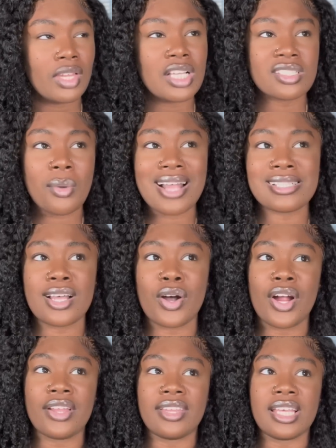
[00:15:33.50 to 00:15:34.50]
So I tell
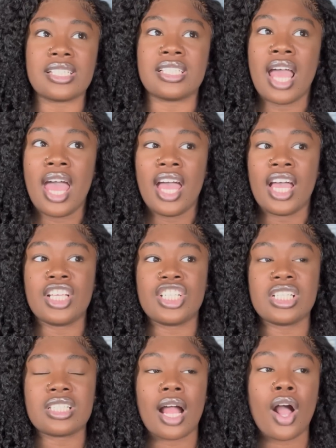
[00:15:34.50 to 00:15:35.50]
her this, and
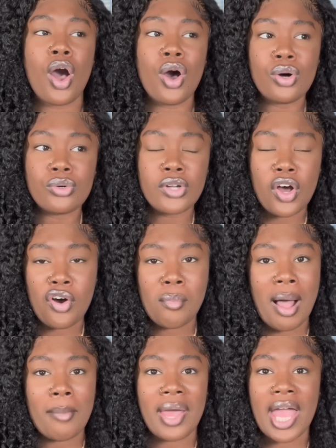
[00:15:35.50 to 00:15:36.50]
she's like, oh no,
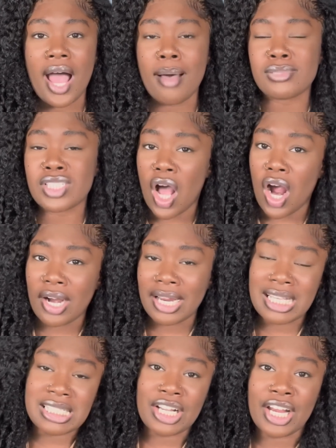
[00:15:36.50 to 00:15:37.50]
my bad, I'm
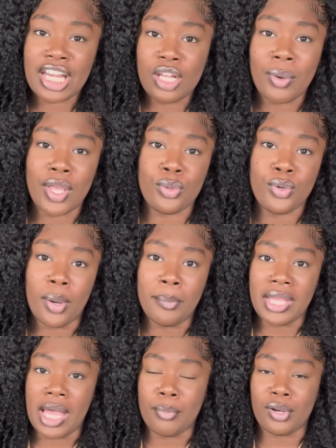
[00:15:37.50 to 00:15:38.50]
sorry. Is there any way you're gonna
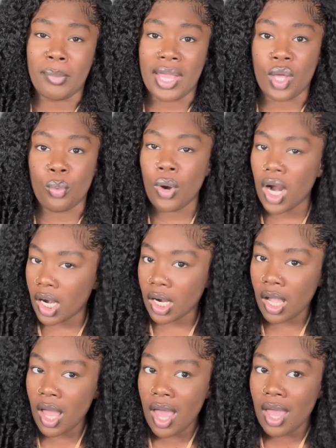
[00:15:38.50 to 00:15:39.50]
be able to make it
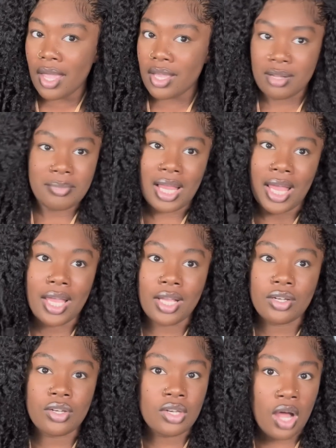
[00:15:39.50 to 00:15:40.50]
work? And I'm
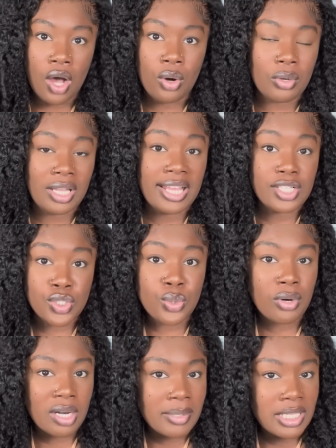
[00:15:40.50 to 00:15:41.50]
like, no, unless
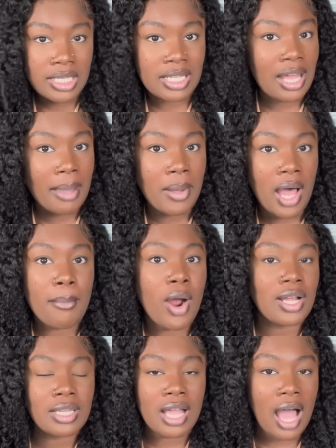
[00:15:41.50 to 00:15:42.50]
you want to be looking like Bob
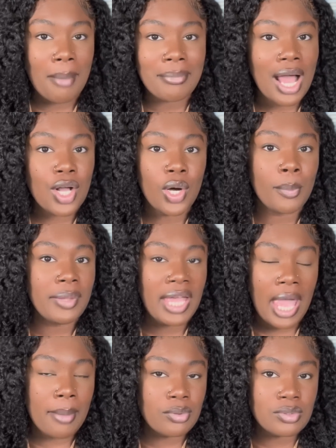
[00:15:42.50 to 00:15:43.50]
Marley, I'm not gonna
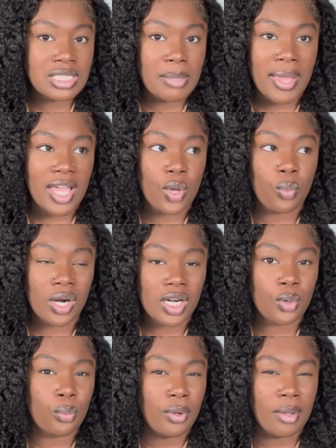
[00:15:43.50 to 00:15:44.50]
be able to make it
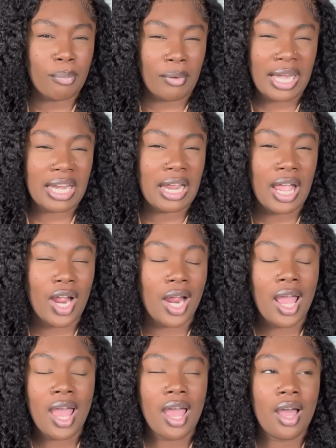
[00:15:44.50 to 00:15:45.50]
work with braiding
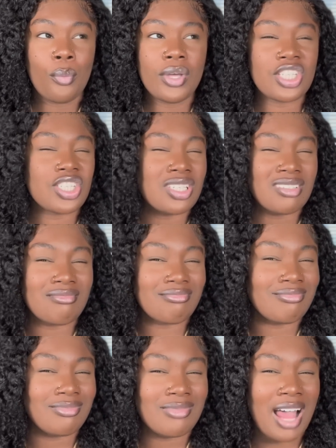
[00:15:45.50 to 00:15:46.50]
hair, which
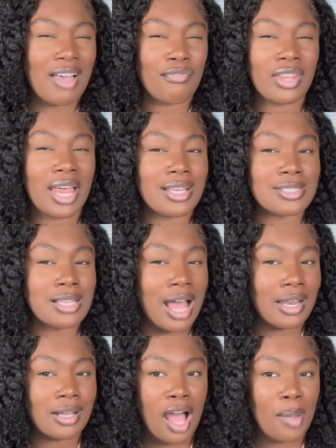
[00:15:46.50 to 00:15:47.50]
I feel like it's
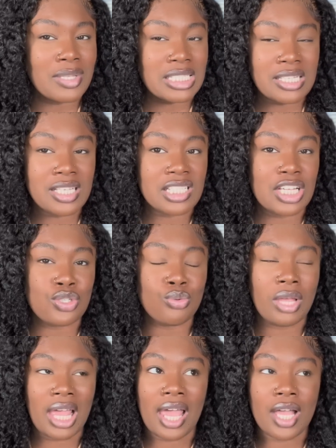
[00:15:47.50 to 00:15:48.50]
kind of common sense that you
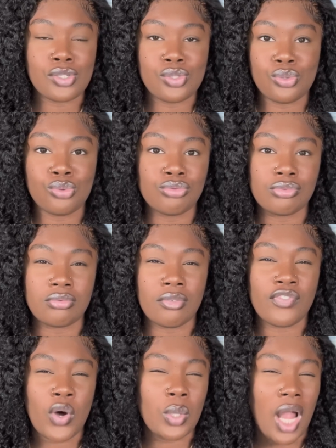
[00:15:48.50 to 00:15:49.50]
can't
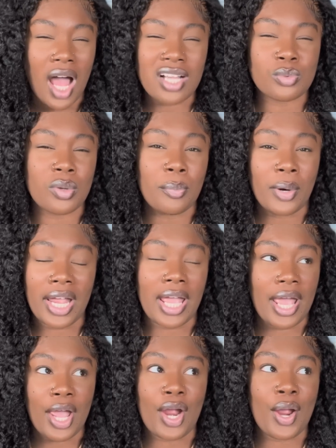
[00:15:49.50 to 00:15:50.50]
do faux locks with
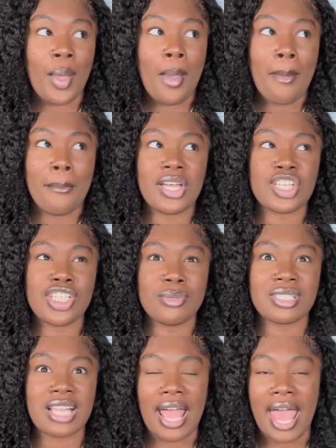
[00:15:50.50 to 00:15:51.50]
braiding hair. But she
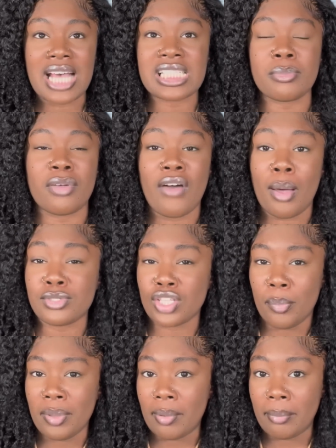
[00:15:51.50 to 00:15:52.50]
was like asking if I was
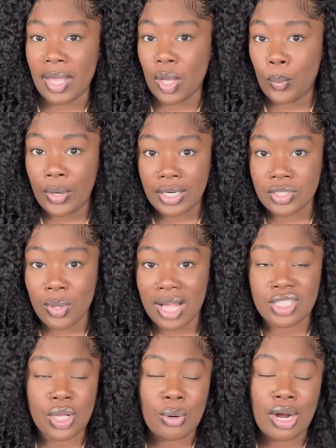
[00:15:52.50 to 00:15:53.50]
gonna be able to make it work. So
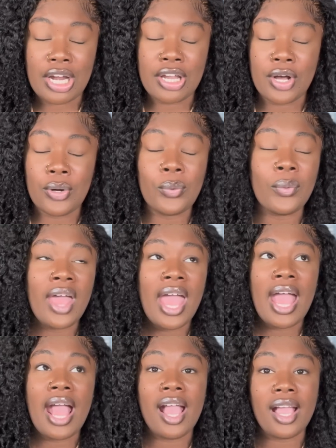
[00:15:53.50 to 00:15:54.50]
I told her no,
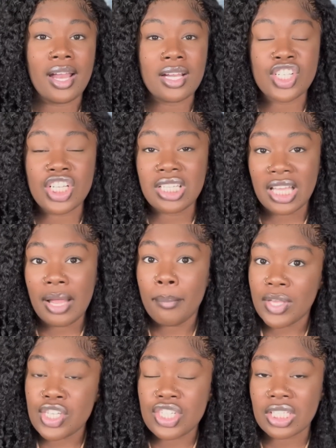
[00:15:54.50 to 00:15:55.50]
and she did
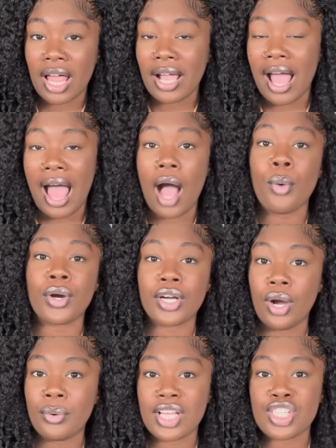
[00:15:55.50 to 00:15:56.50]
mention like an hour
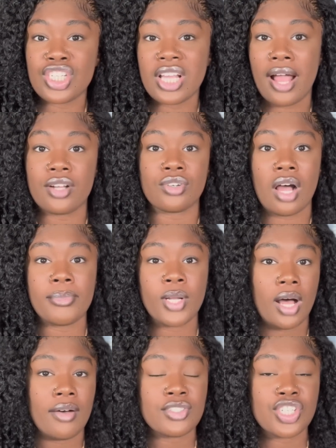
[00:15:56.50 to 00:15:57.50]
ago that she got dropped
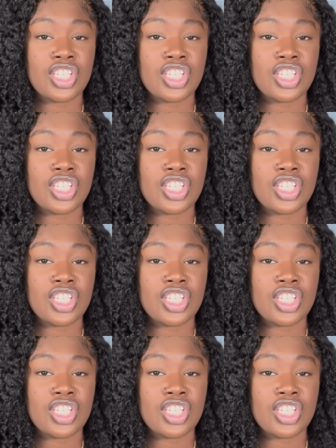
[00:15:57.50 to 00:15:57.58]
off.